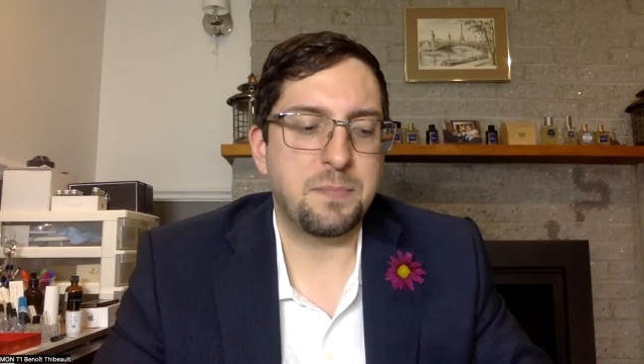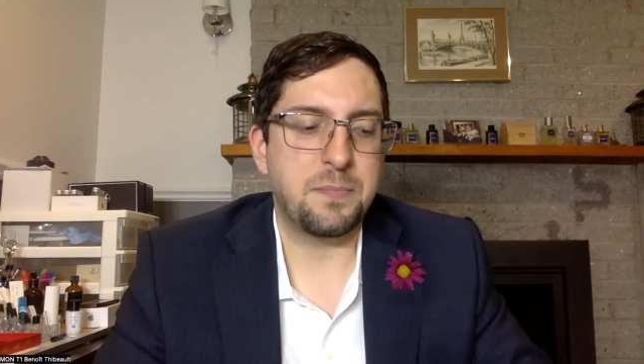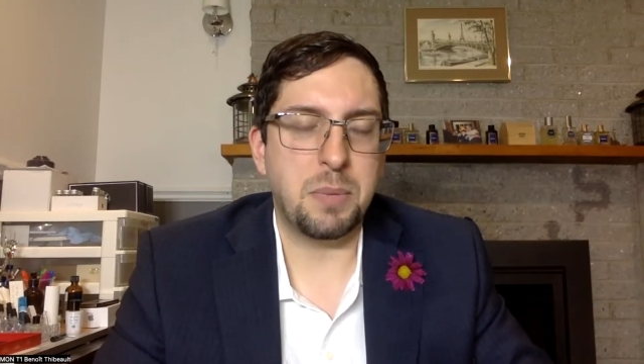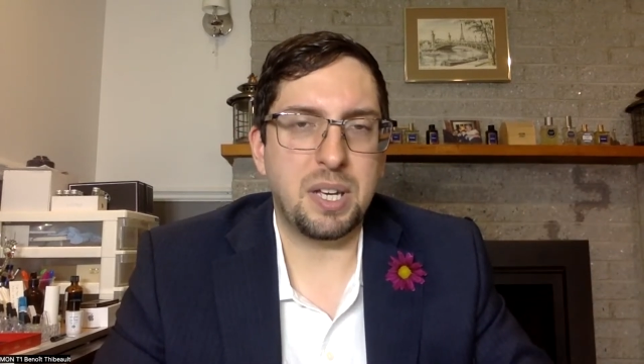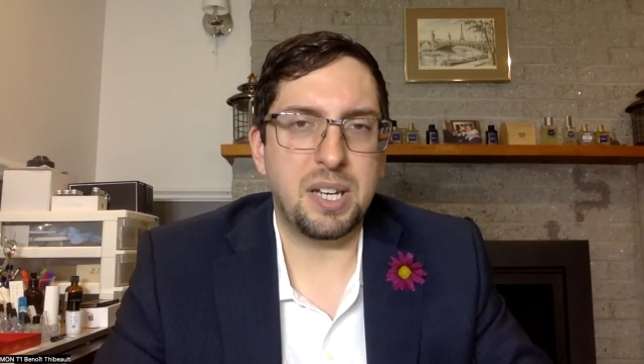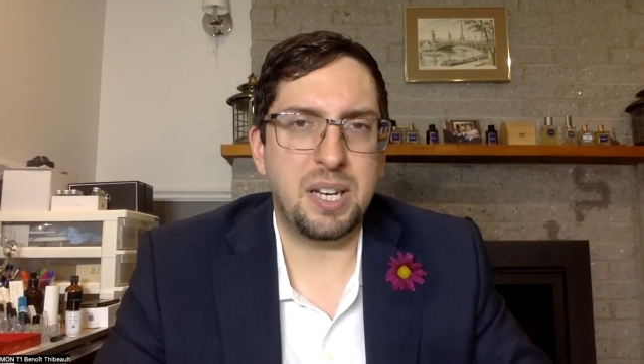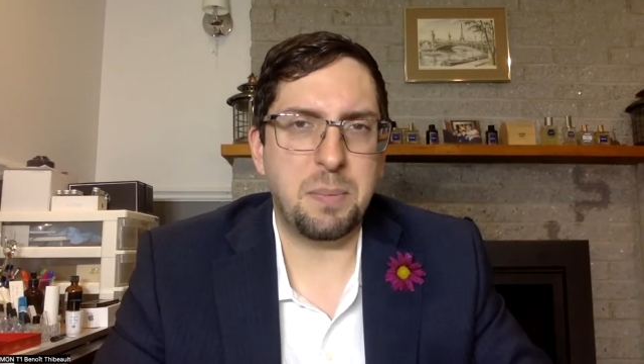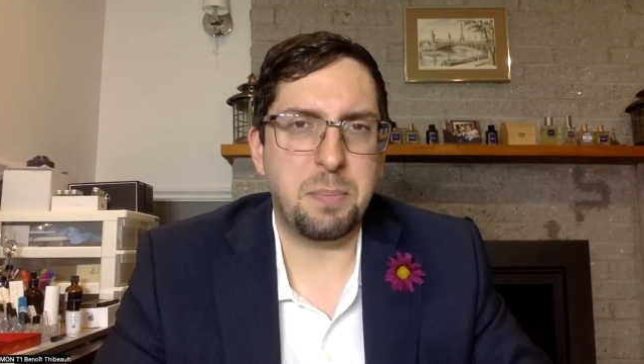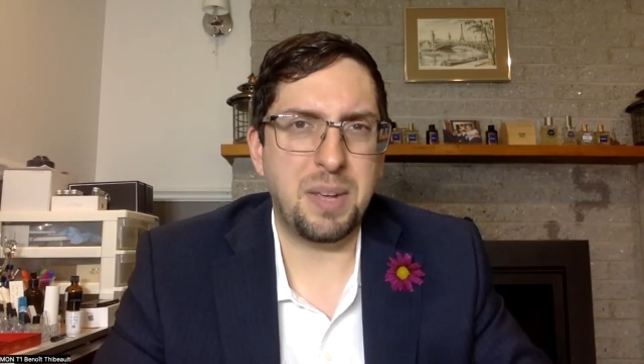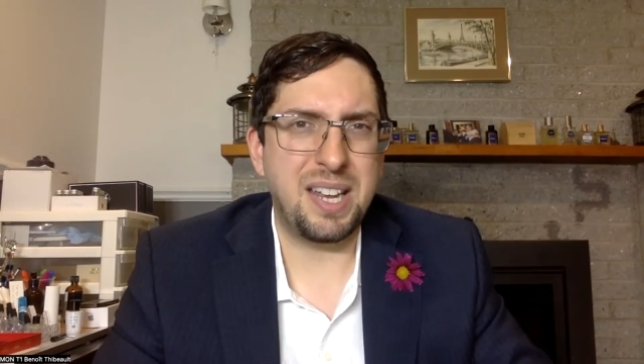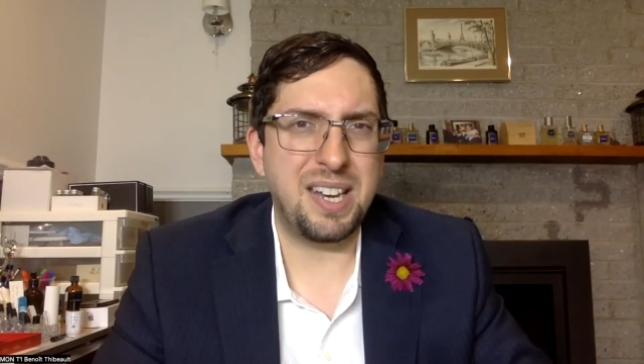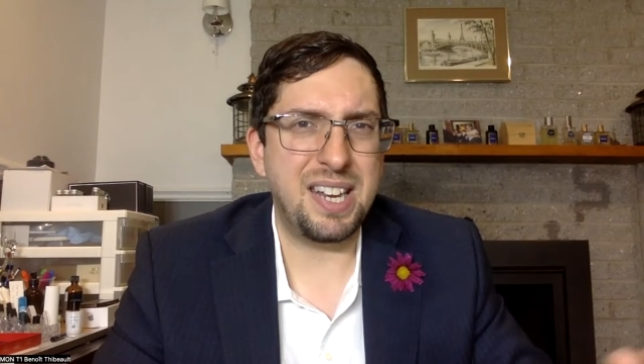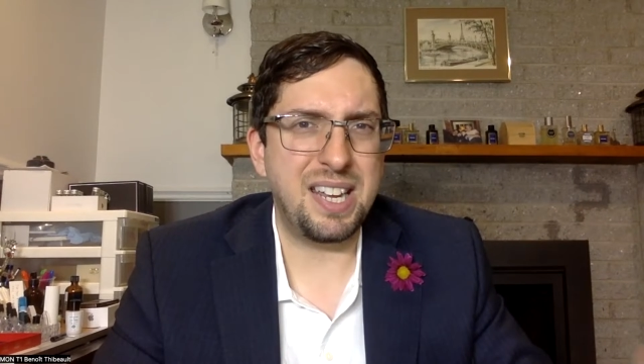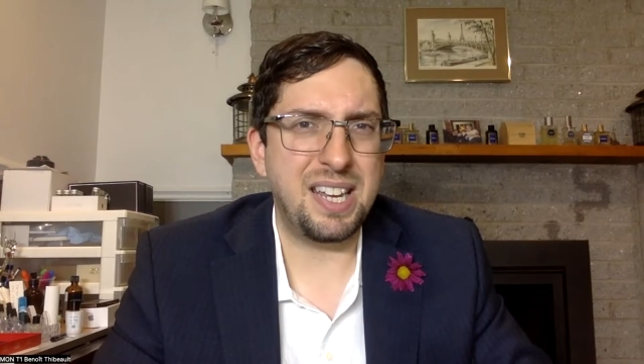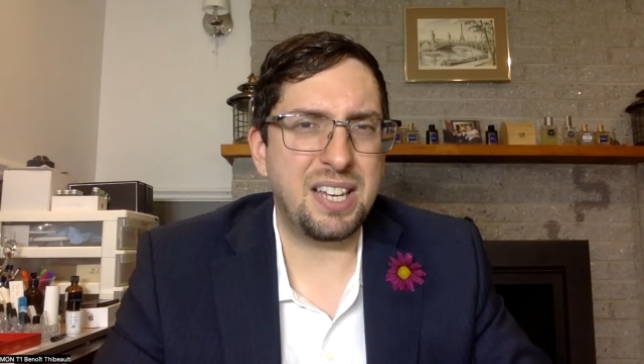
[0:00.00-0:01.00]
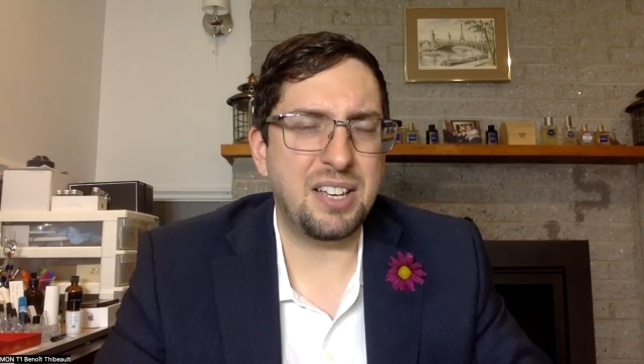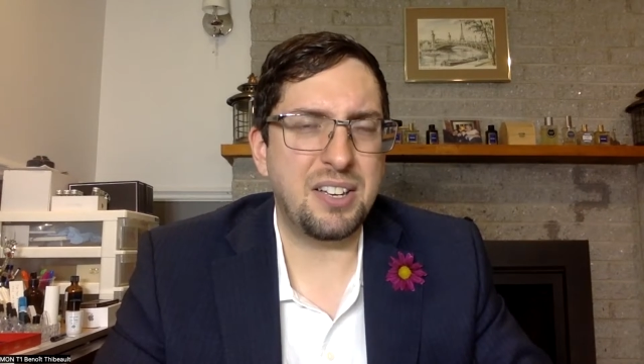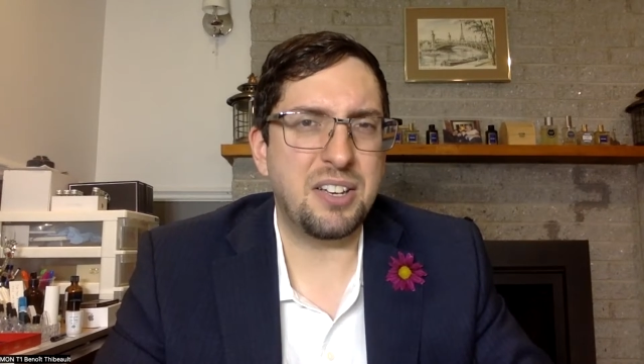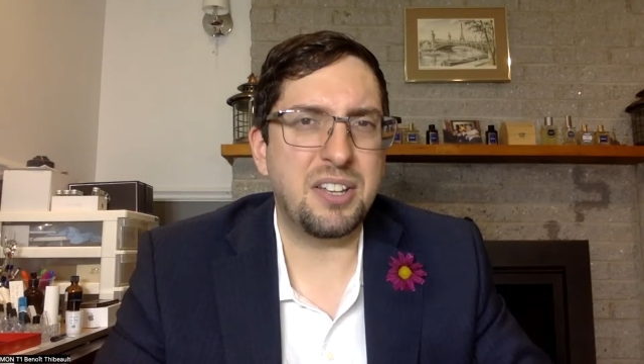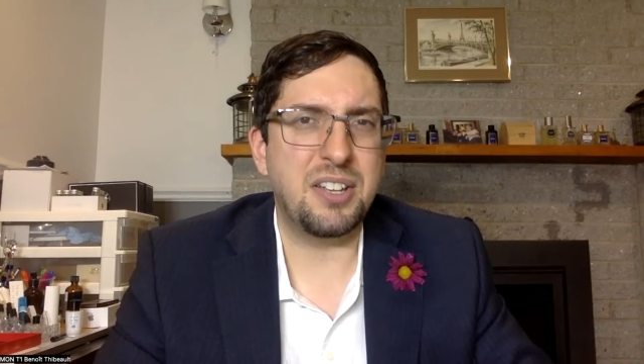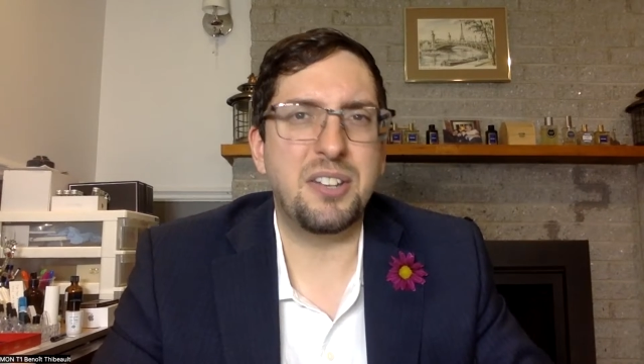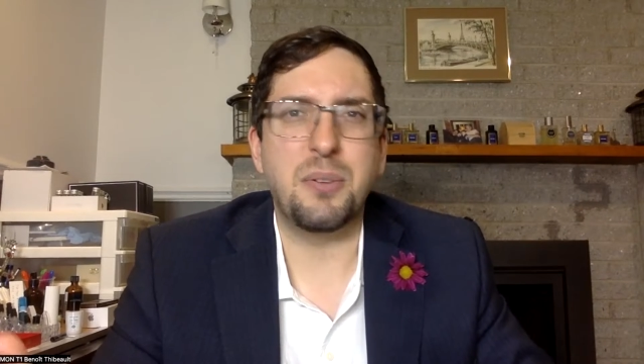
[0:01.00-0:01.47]
but depending
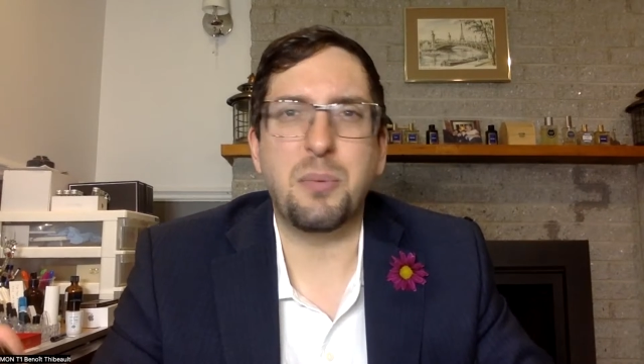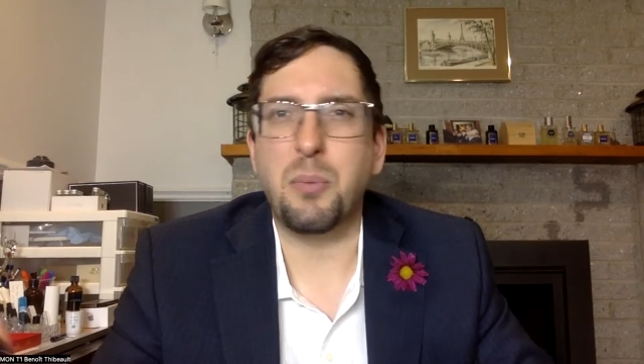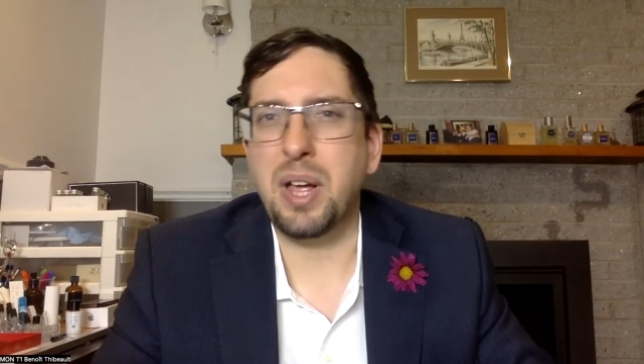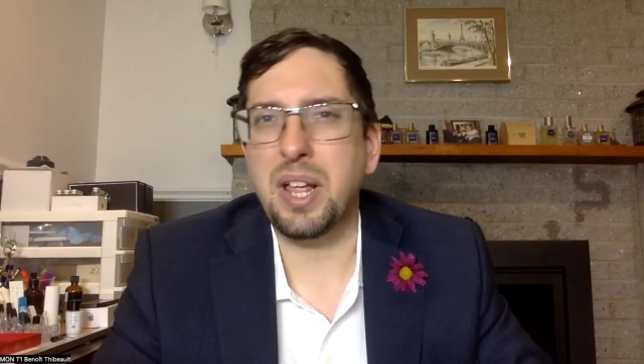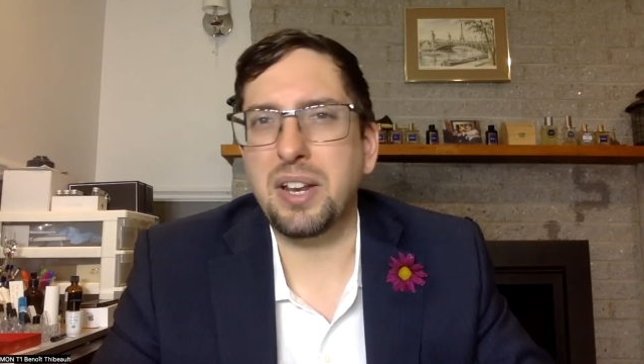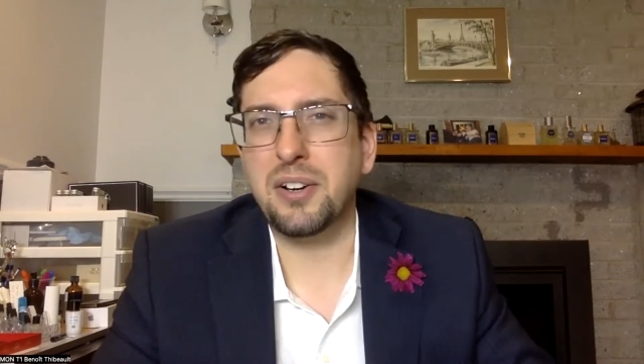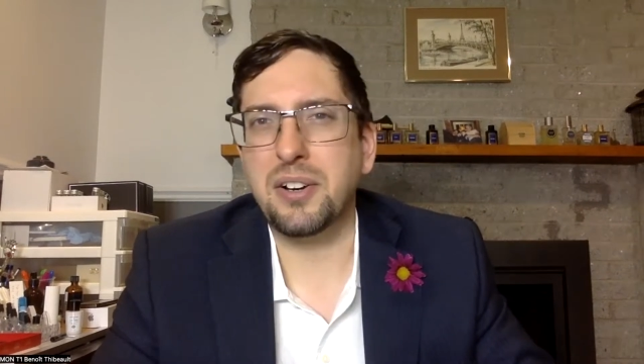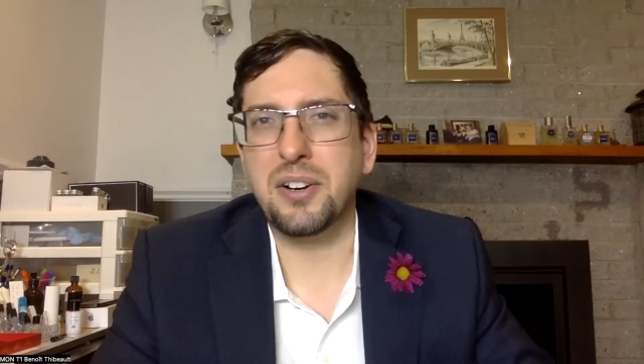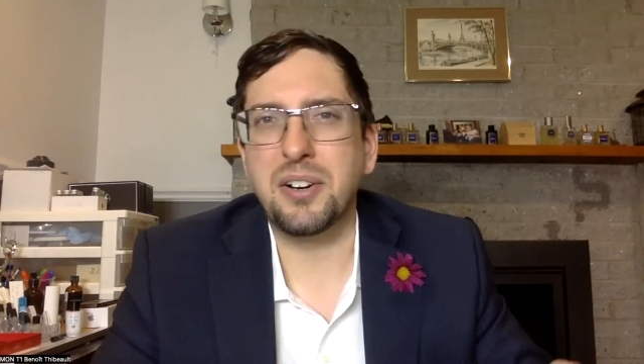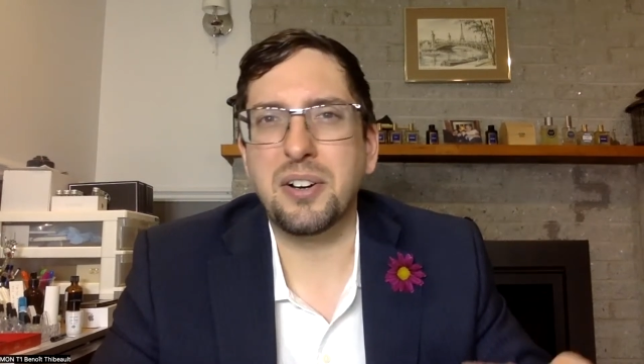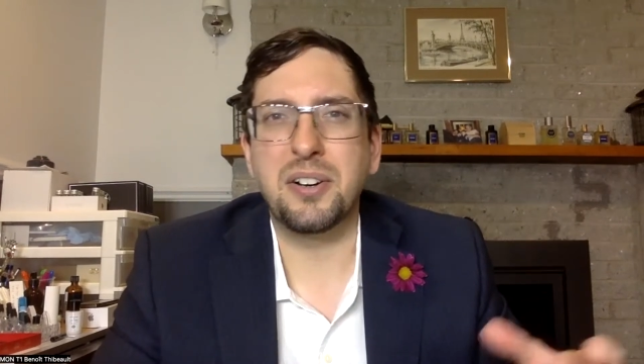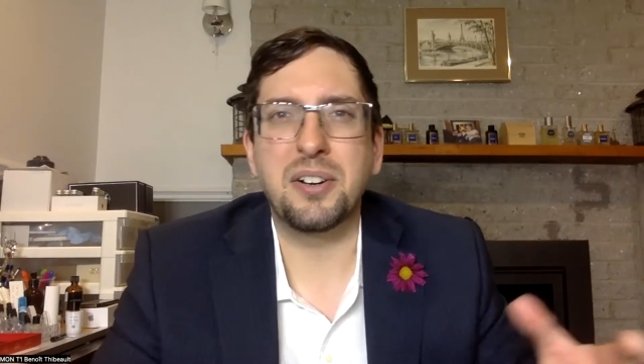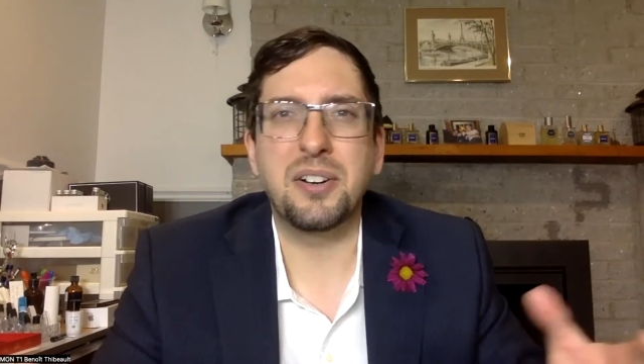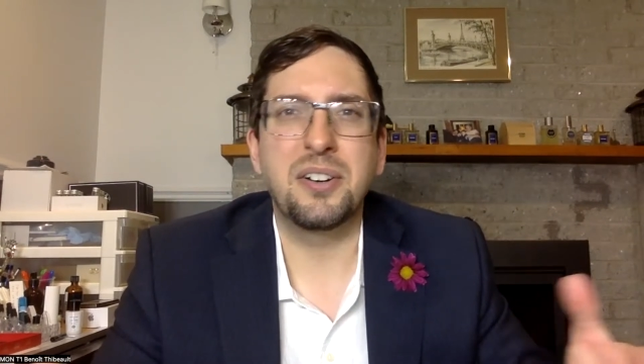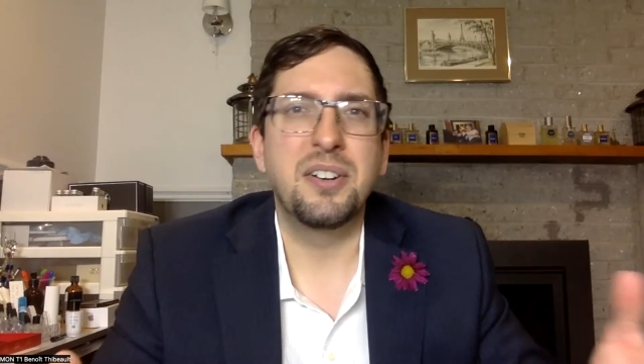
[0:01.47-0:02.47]
on the weather,